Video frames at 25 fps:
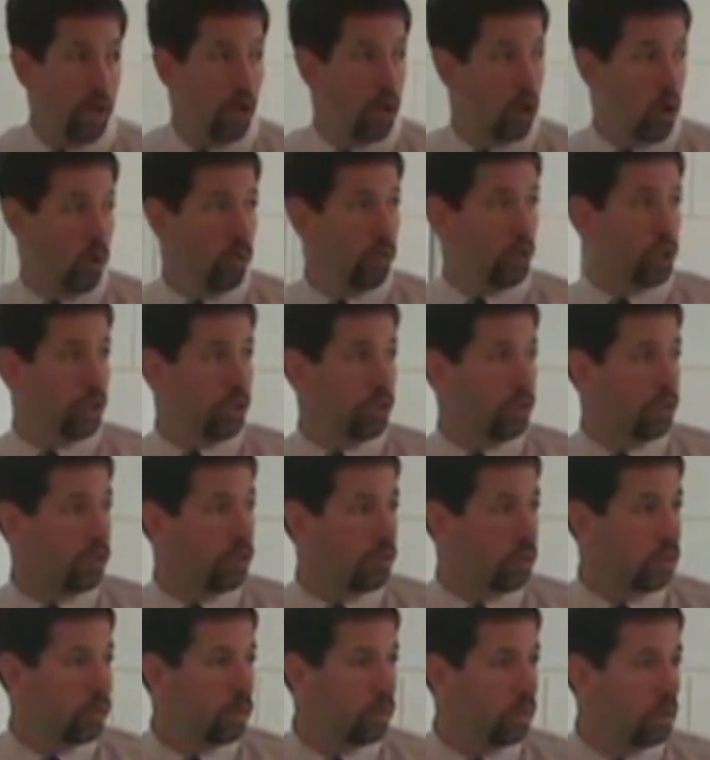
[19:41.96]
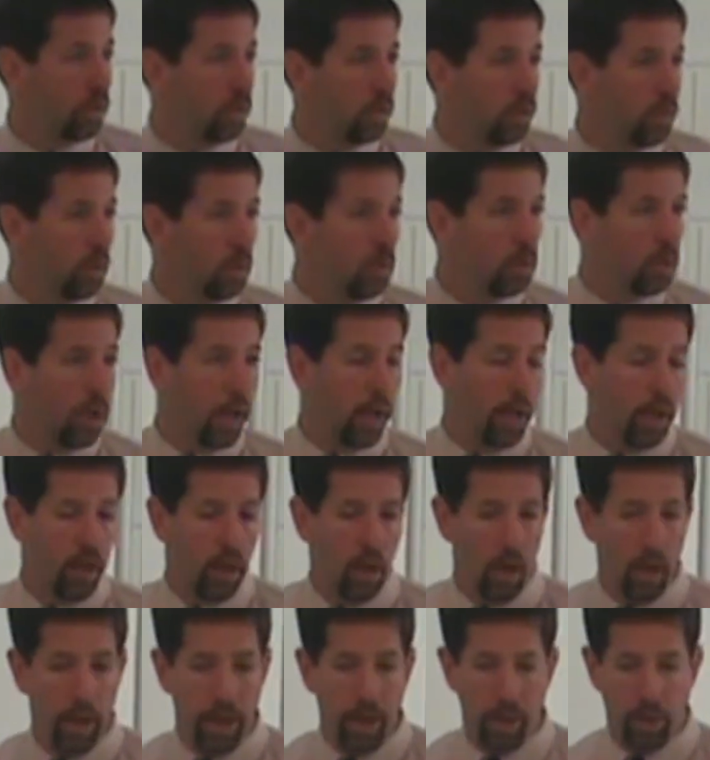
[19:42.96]
coaches and
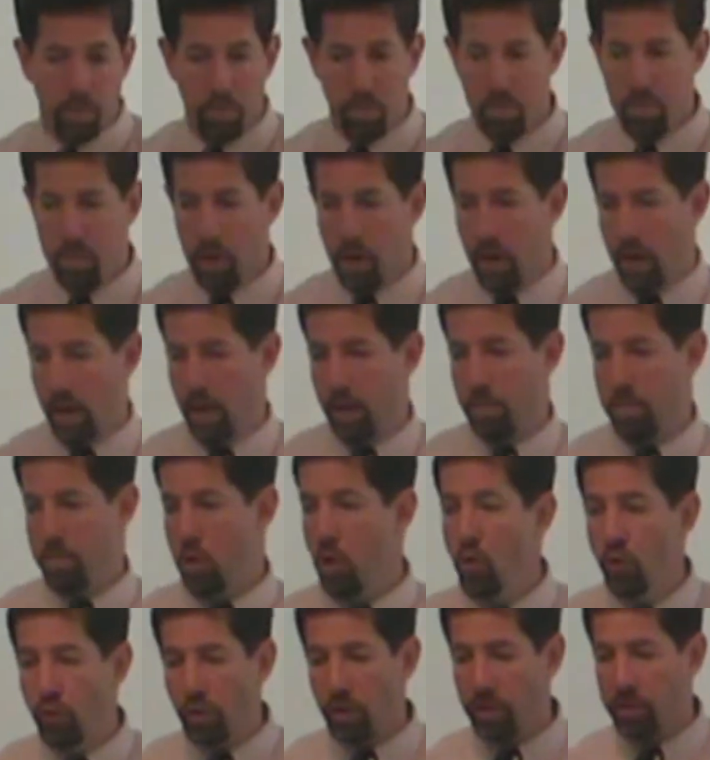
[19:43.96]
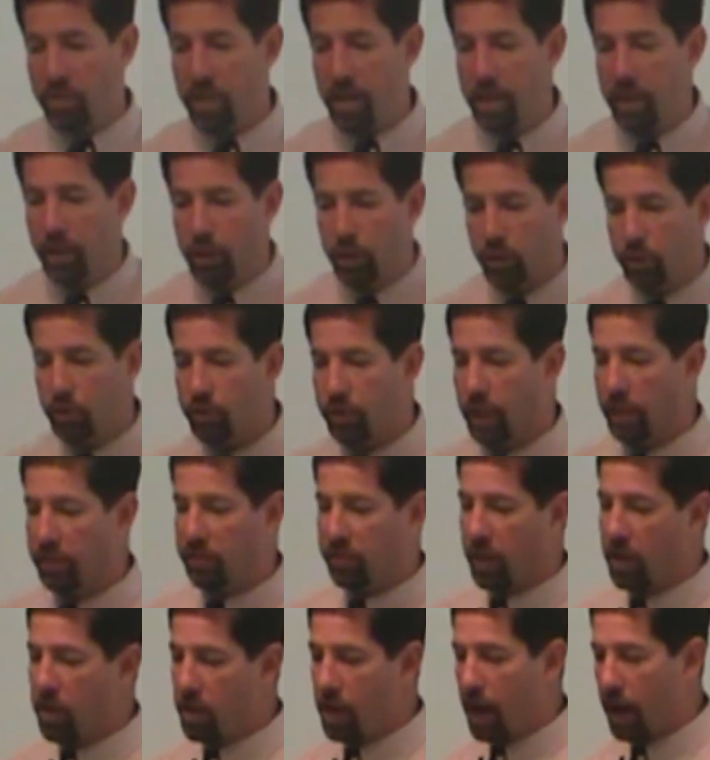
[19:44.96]
like music teachers that
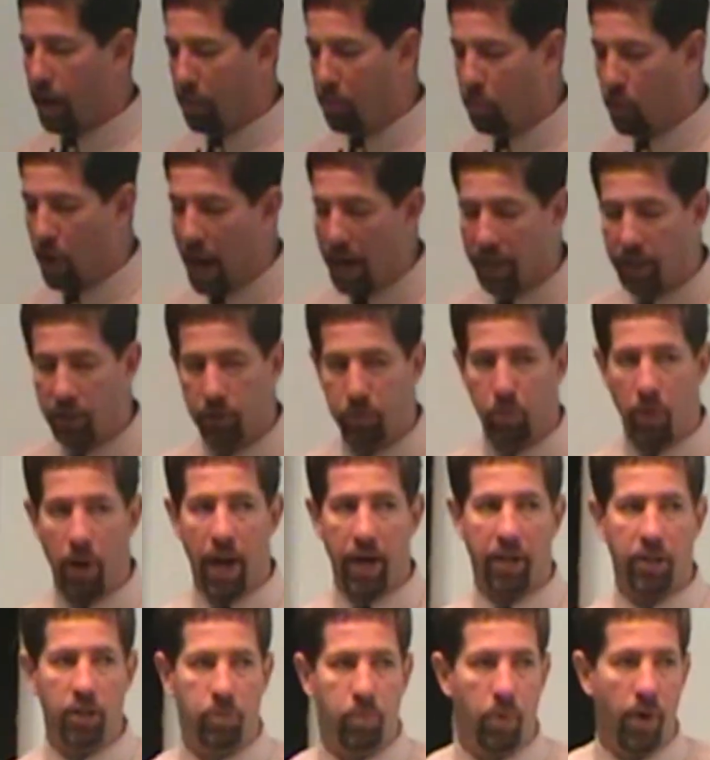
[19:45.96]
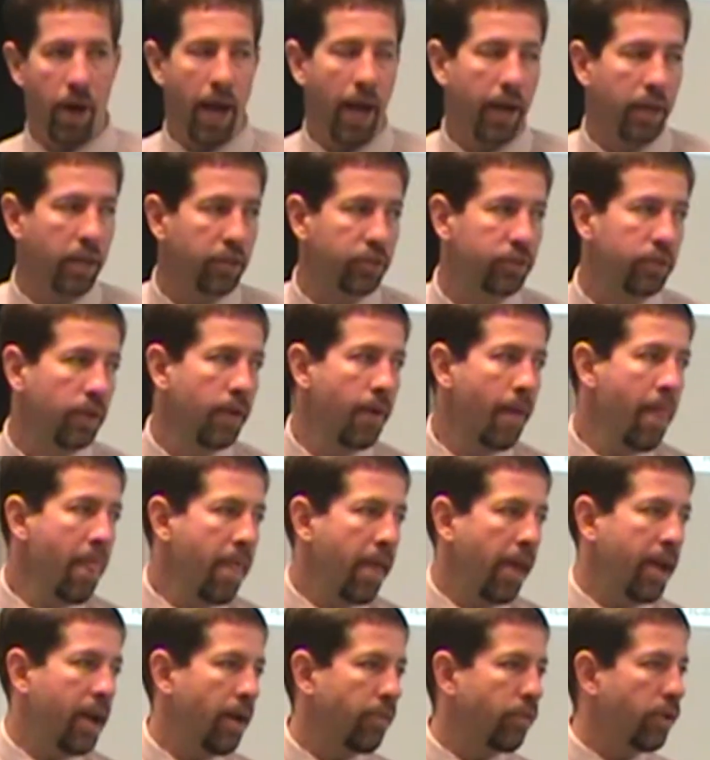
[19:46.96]
say you got to practice, practice,
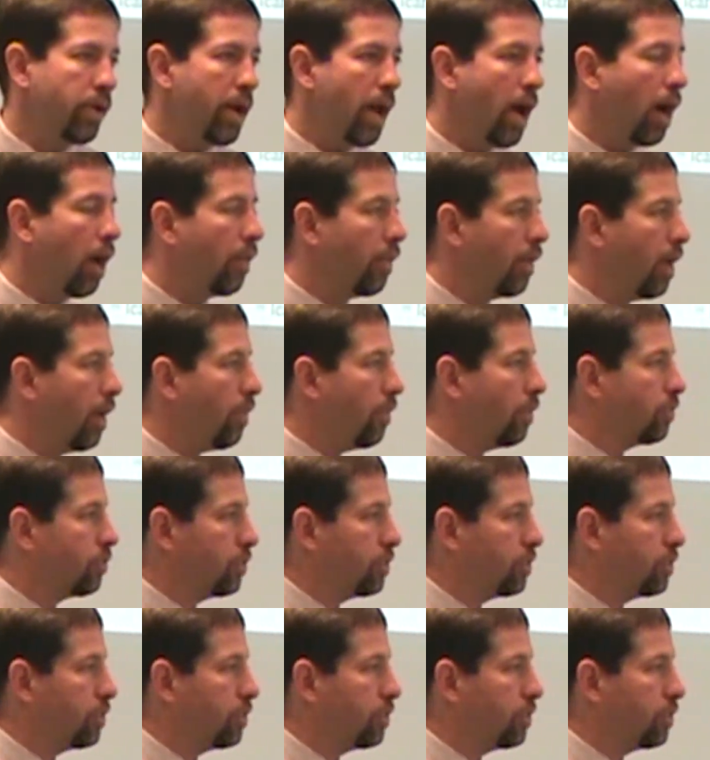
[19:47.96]
and every now and then there's a